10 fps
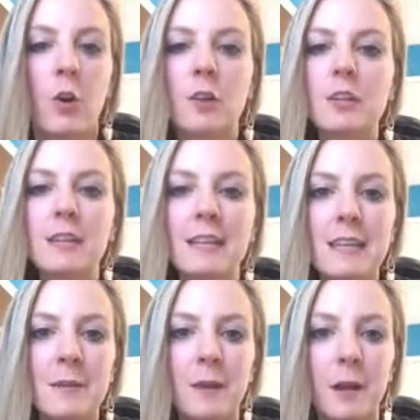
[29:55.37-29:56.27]
Or you
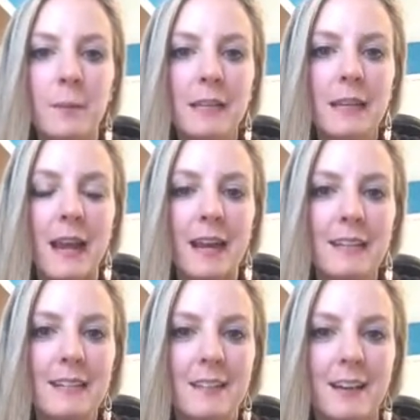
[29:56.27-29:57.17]
can email me at
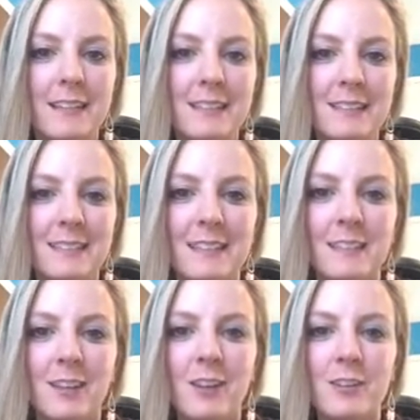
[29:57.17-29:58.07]

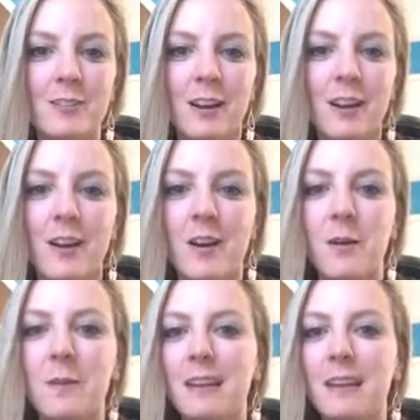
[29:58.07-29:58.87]
heidi.easley@yahoo.com